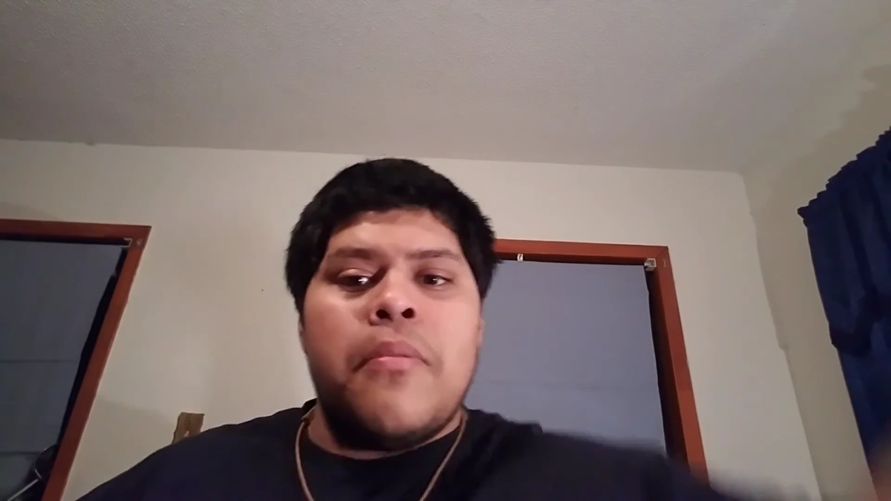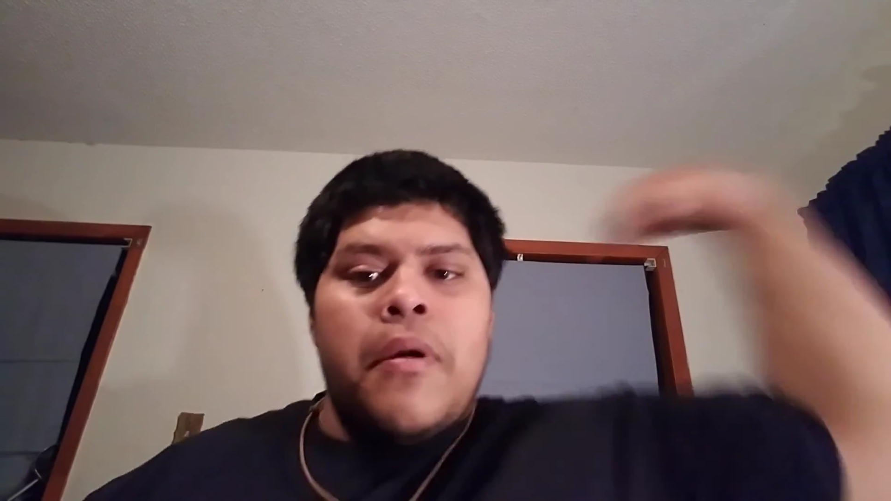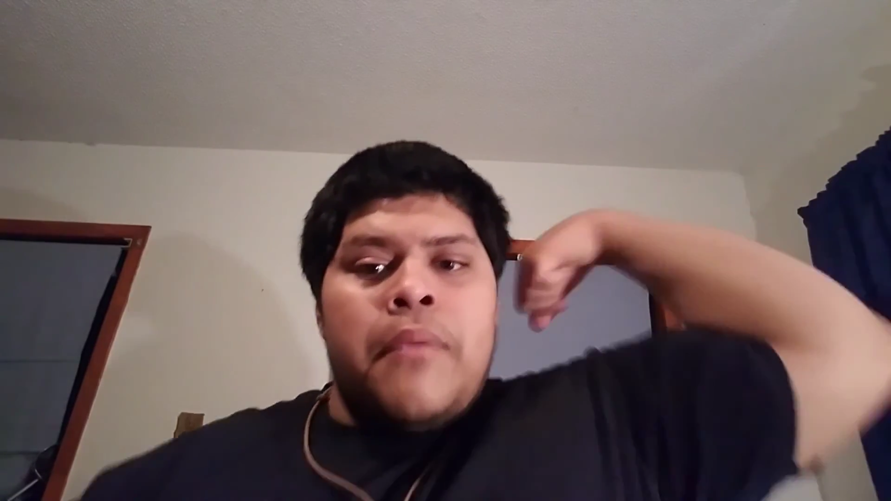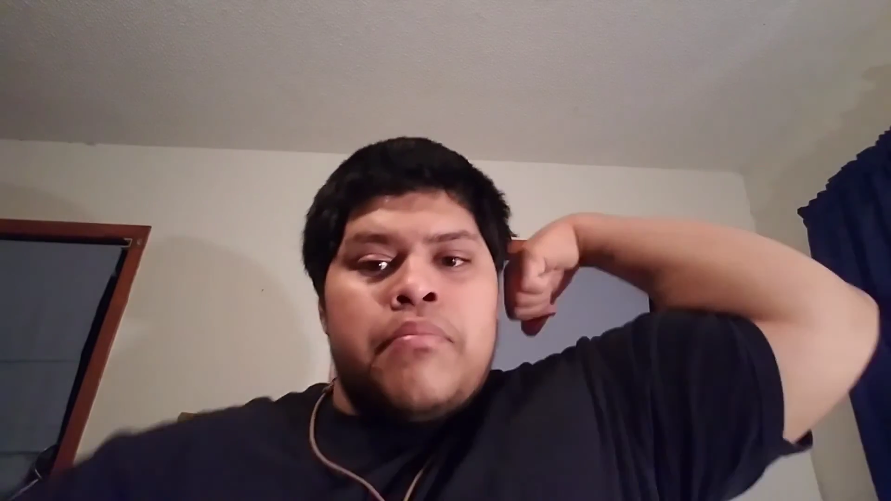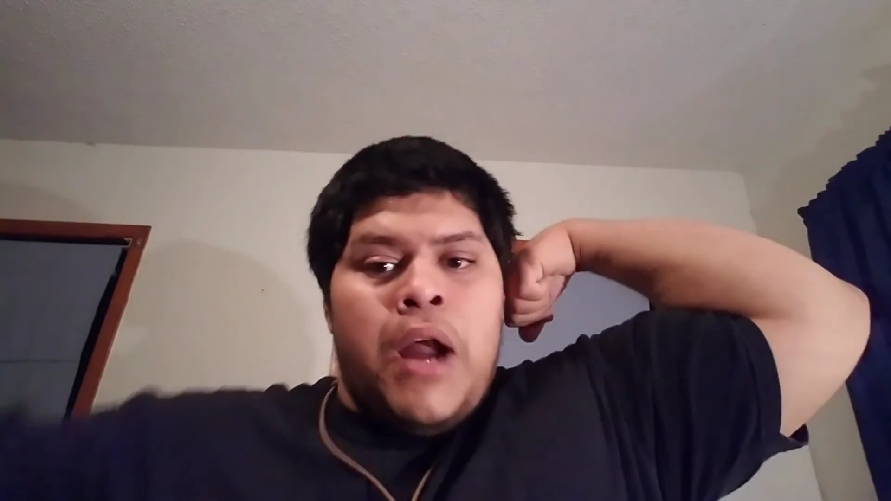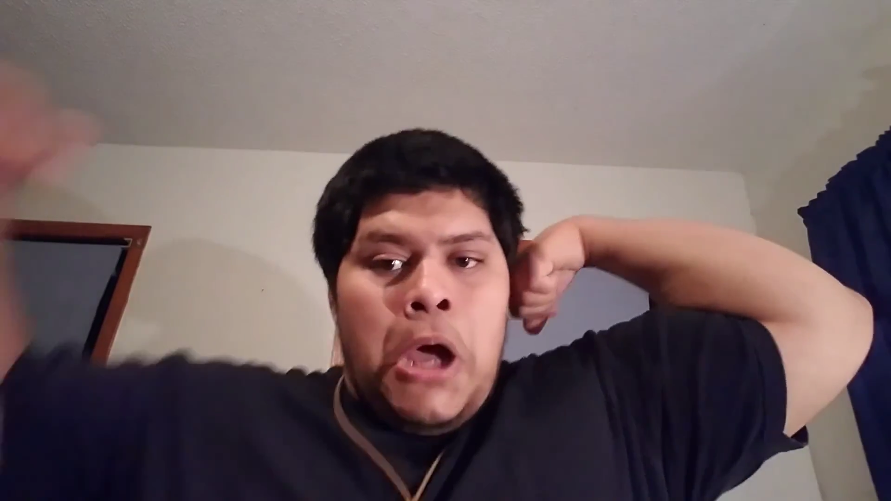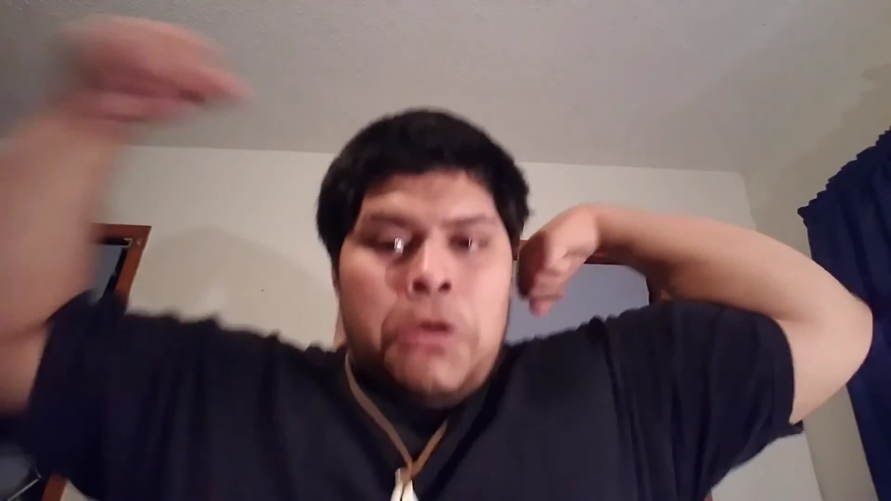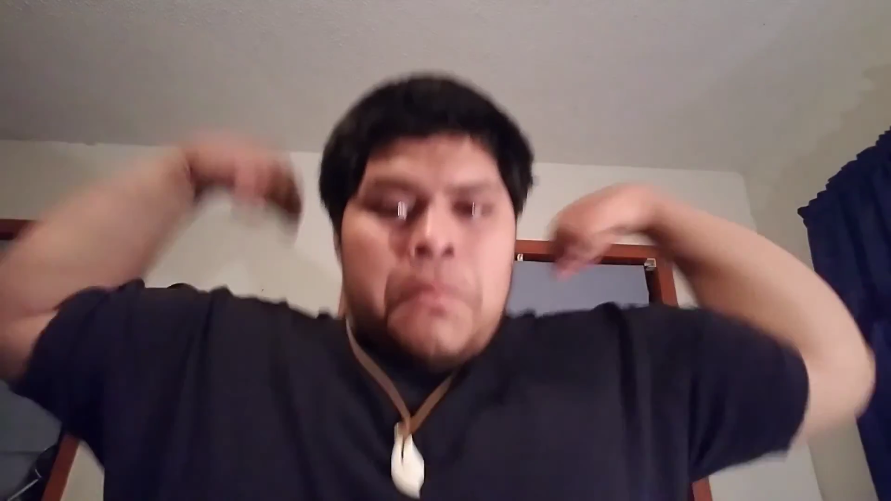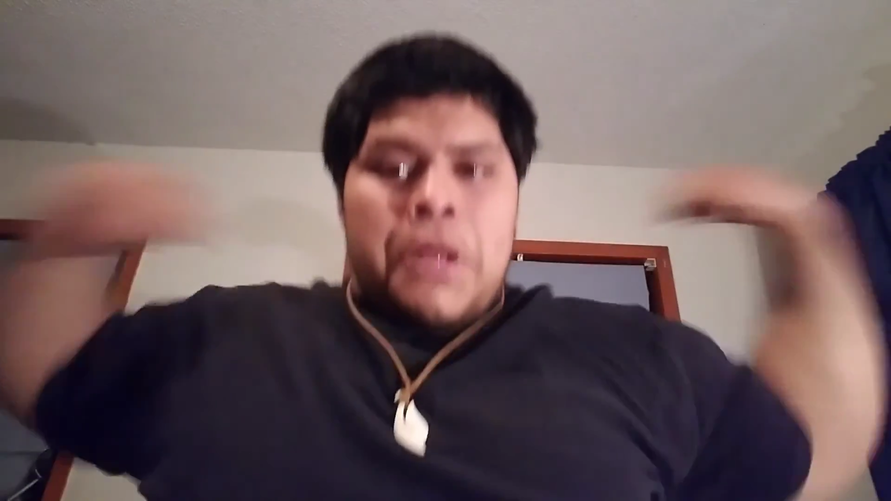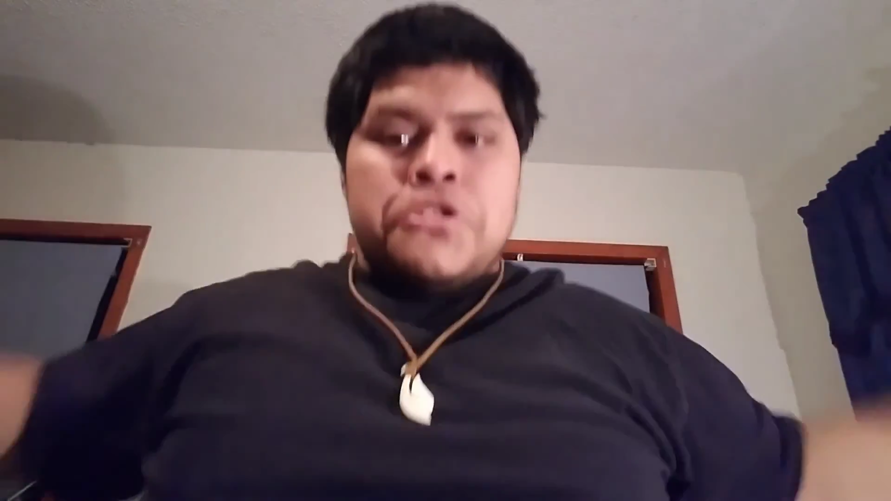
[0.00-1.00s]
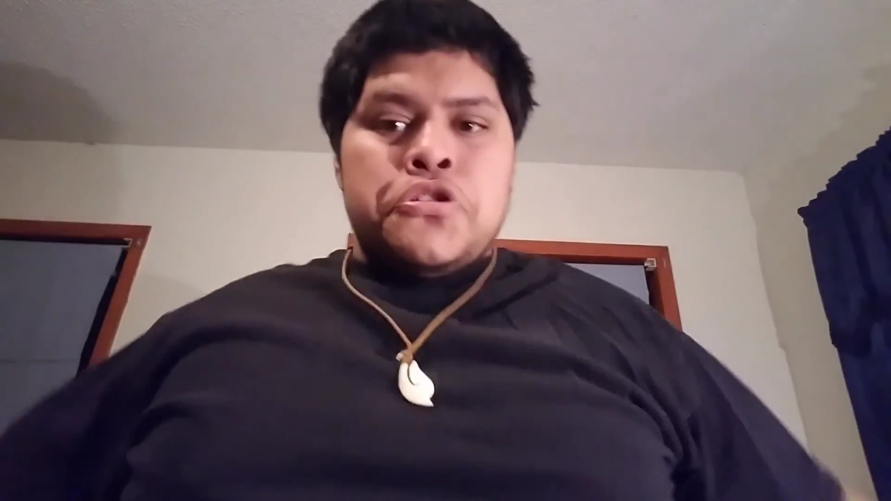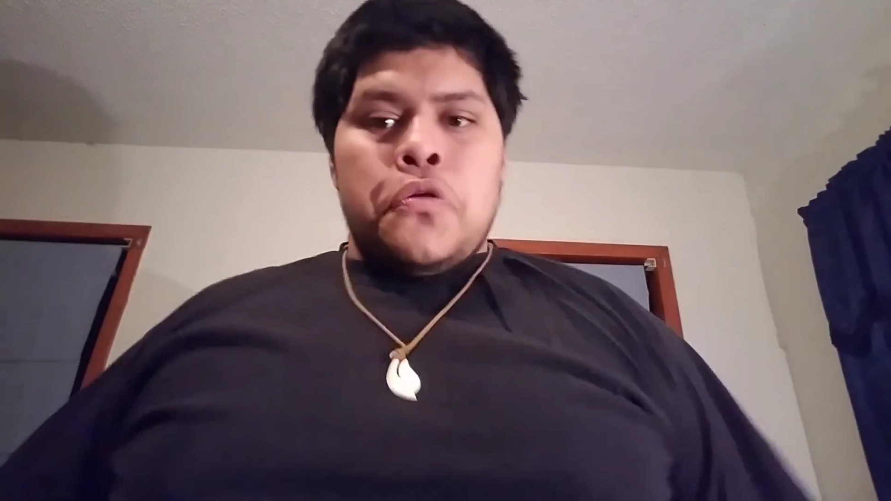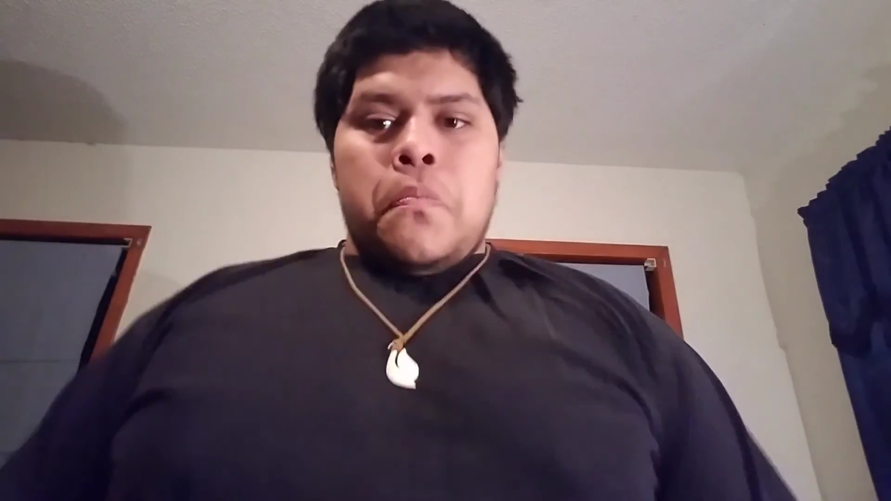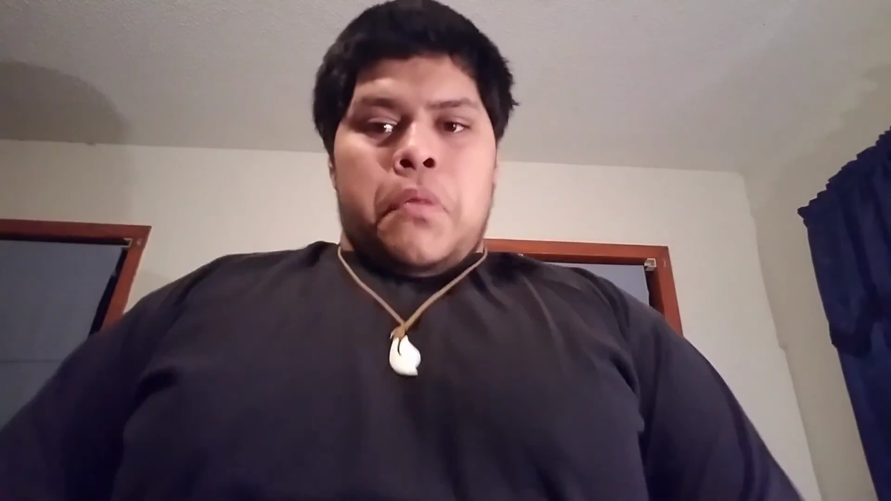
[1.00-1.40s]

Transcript: at Brown Macho